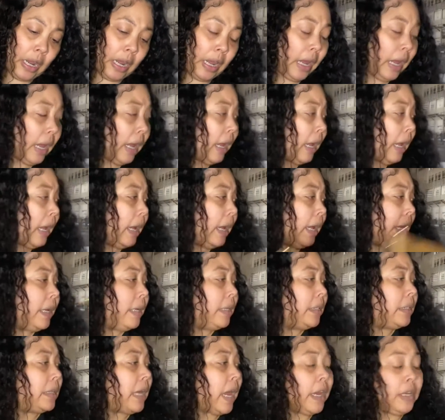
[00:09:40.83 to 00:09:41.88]

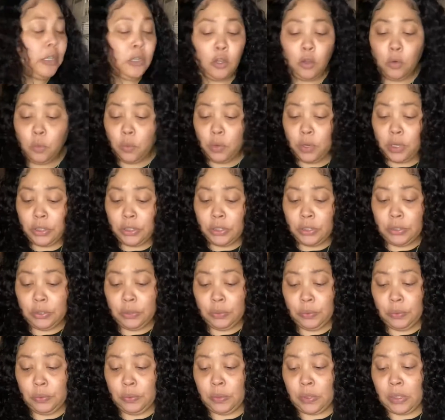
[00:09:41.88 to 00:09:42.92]
and I don't want
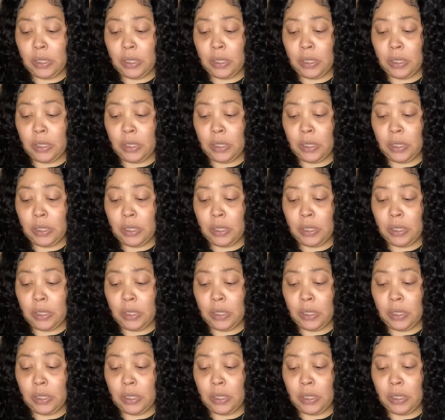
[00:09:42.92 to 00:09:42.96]
to,